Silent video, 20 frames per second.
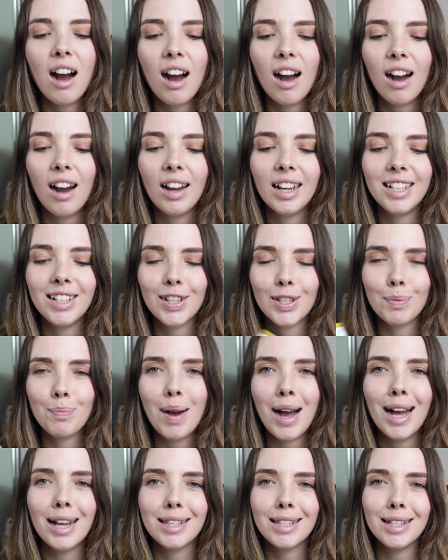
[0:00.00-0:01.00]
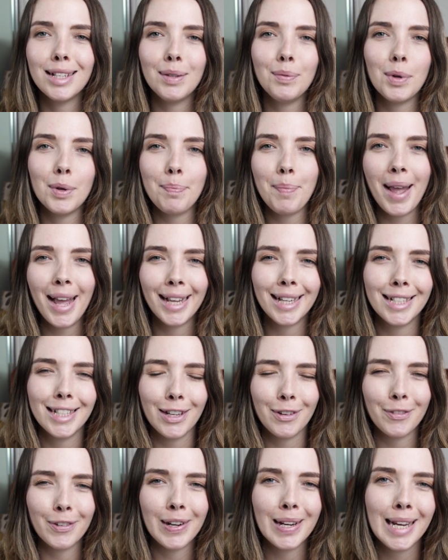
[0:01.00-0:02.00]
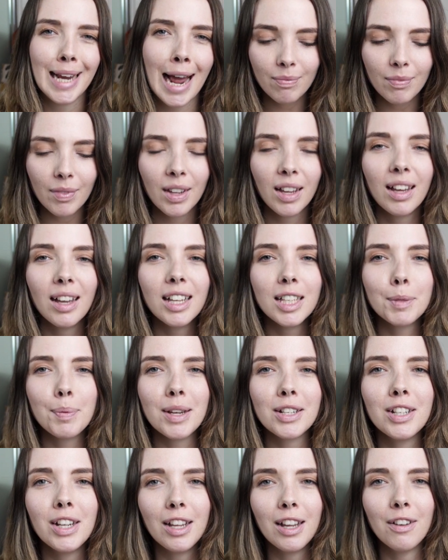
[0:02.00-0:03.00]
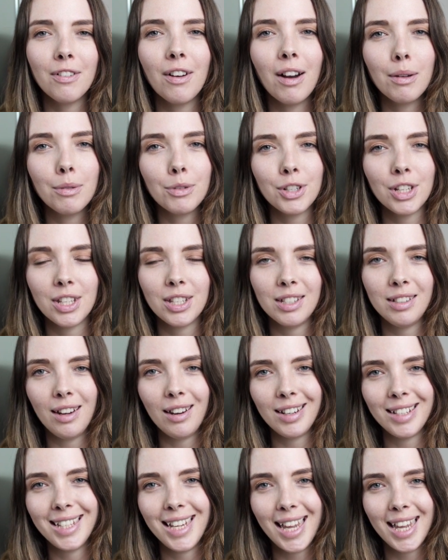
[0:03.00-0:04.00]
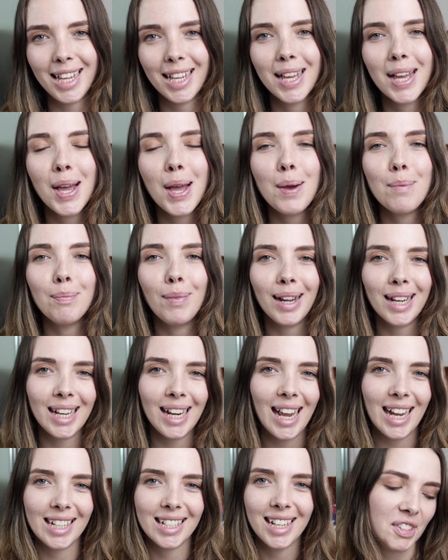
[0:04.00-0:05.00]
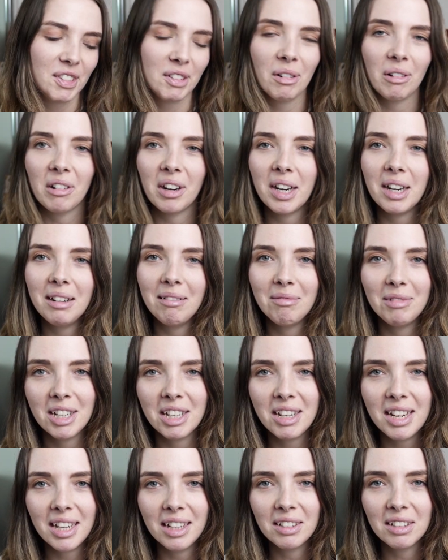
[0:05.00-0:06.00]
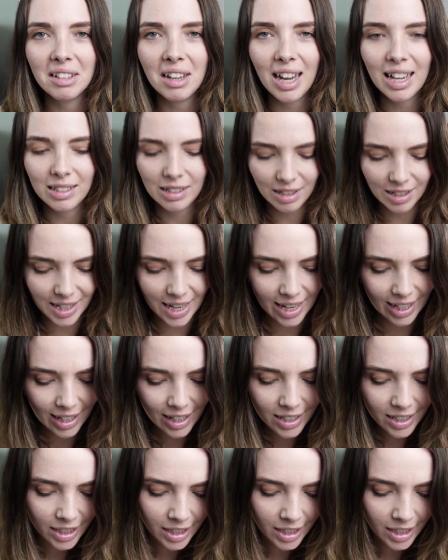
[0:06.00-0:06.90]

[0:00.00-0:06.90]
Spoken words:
I just personally would pick a different yellow, especially if I was just starting my collection. Sorry to nickel as a yellow.